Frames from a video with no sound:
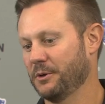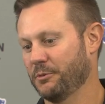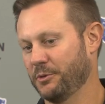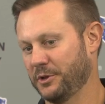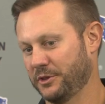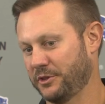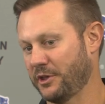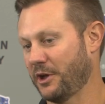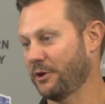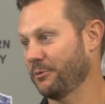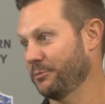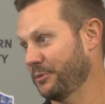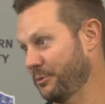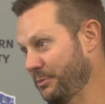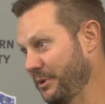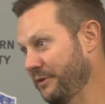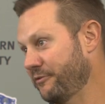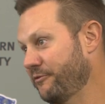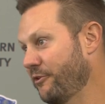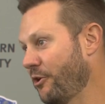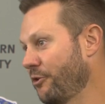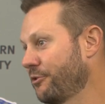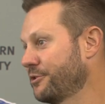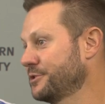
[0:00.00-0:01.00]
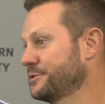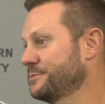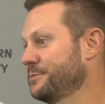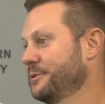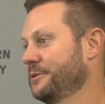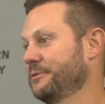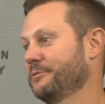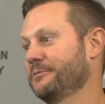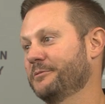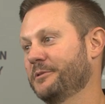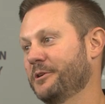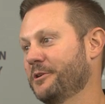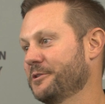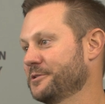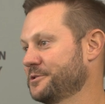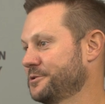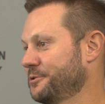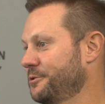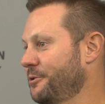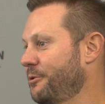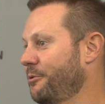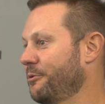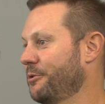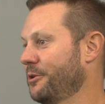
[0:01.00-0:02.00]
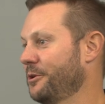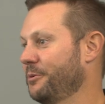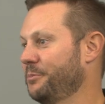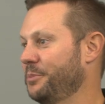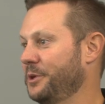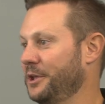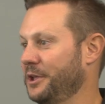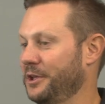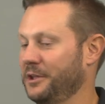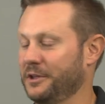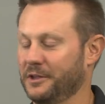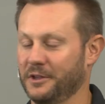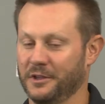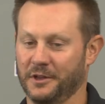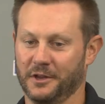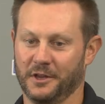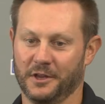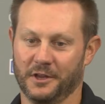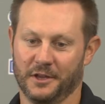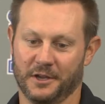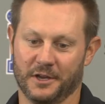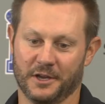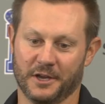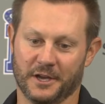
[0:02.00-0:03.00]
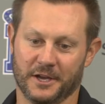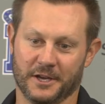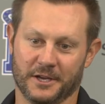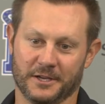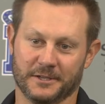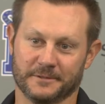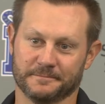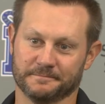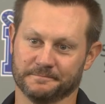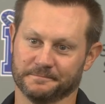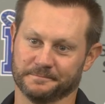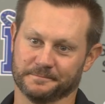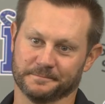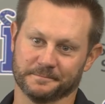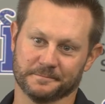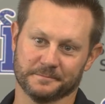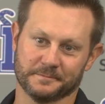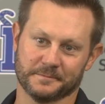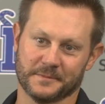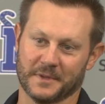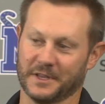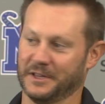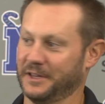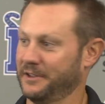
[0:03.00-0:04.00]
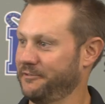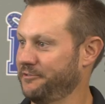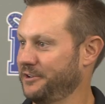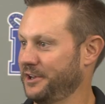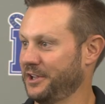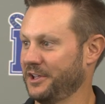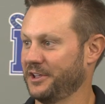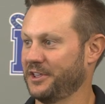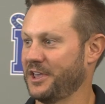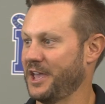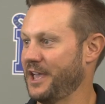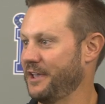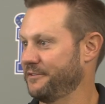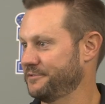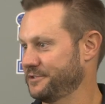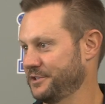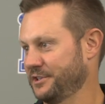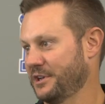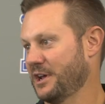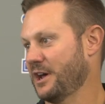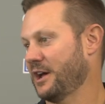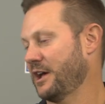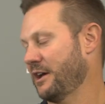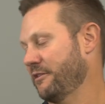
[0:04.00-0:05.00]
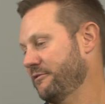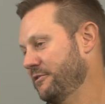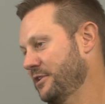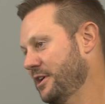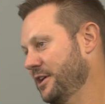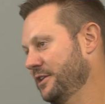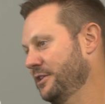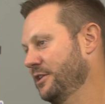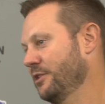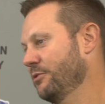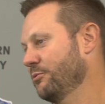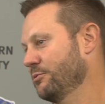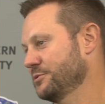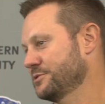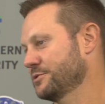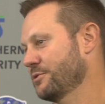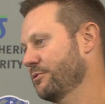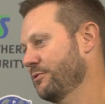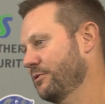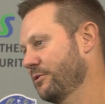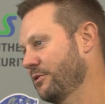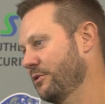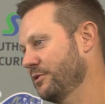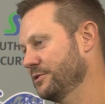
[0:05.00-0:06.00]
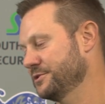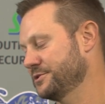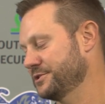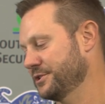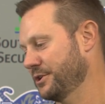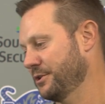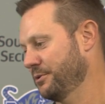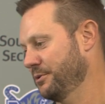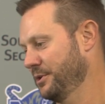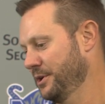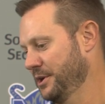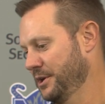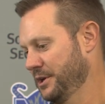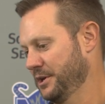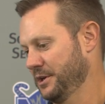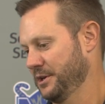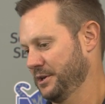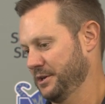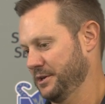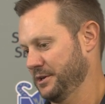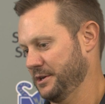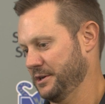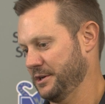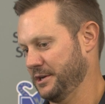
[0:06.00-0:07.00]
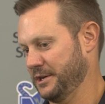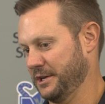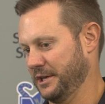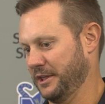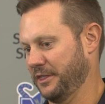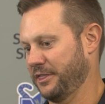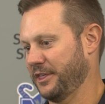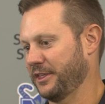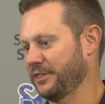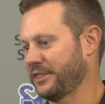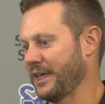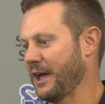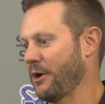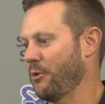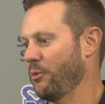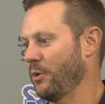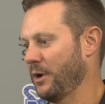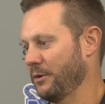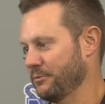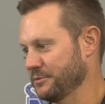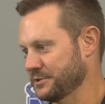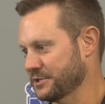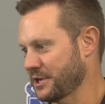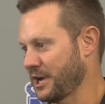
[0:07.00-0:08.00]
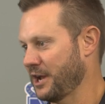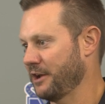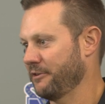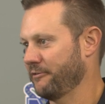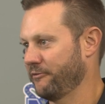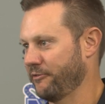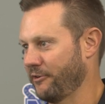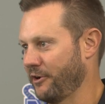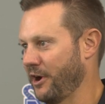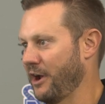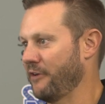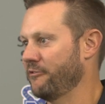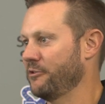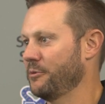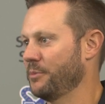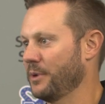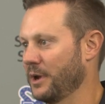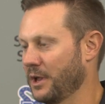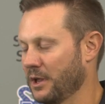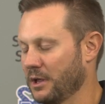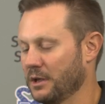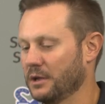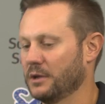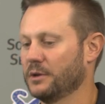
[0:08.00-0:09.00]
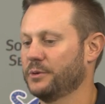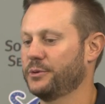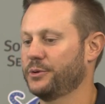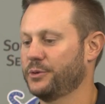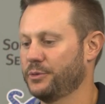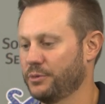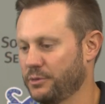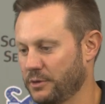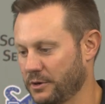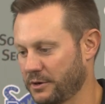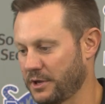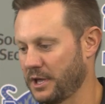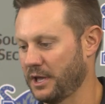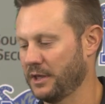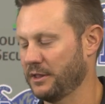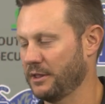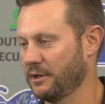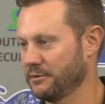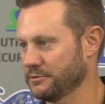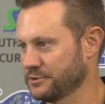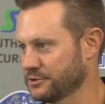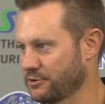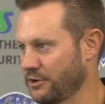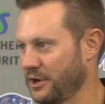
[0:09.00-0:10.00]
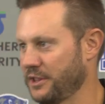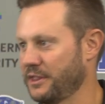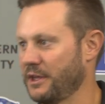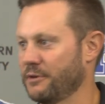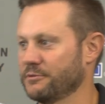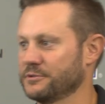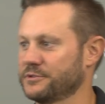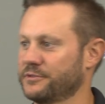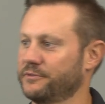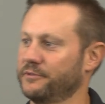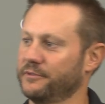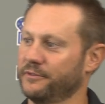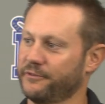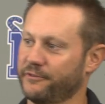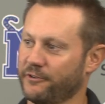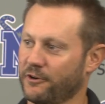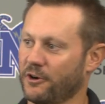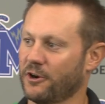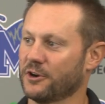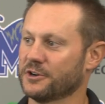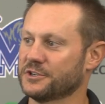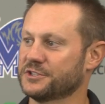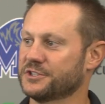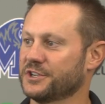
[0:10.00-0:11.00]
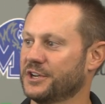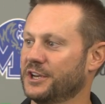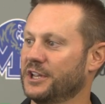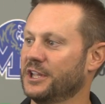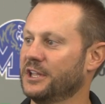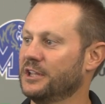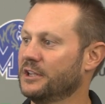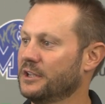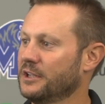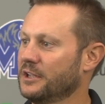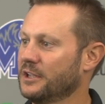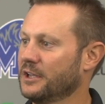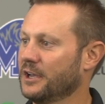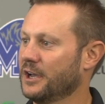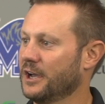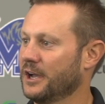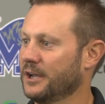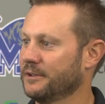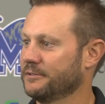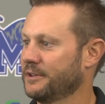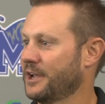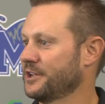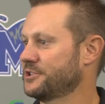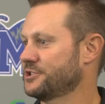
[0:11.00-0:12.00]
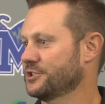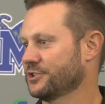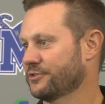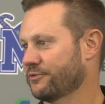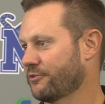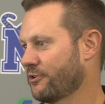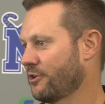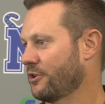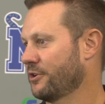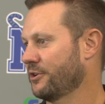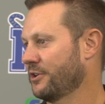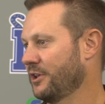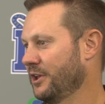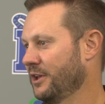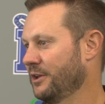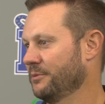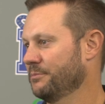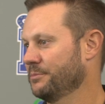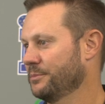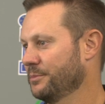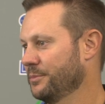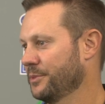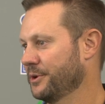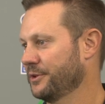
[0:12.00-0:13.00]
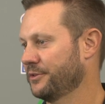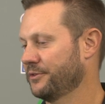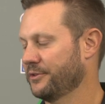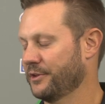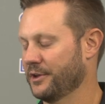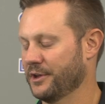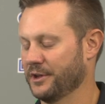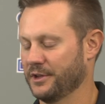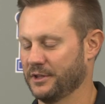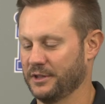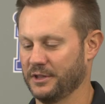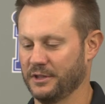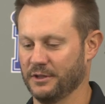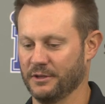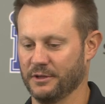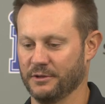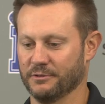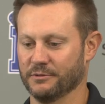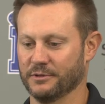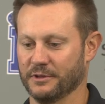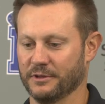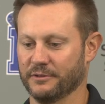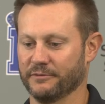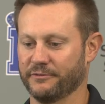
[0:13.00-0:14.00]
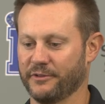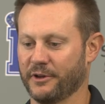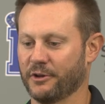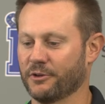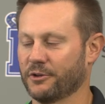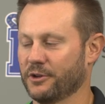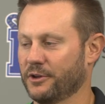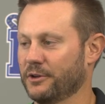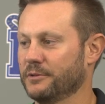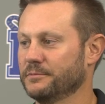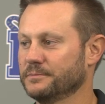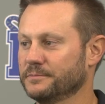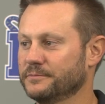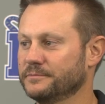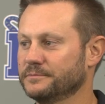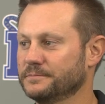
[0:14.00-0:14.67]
We tell them to be focused, but we also don't want to be living in caves and not have an idea what's going on. So I think that win was kind of for everybody. Okay, that was great. That was for our city, not just for our team, but it felt good.